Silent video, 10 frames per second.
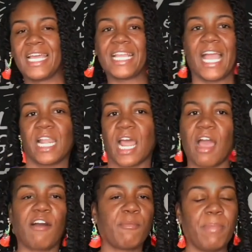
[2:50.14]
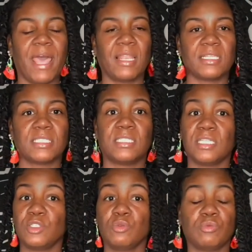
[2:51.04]
kind of off balance, then
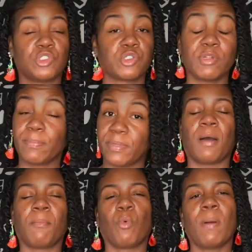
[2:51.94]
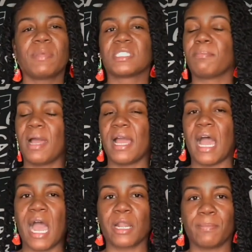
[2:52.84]
you tripping. A woman's mind
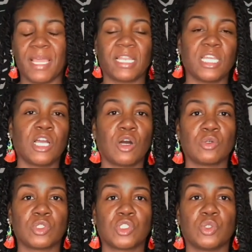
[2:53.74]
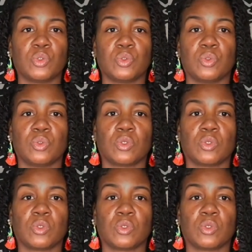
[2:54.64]
automatically goes to,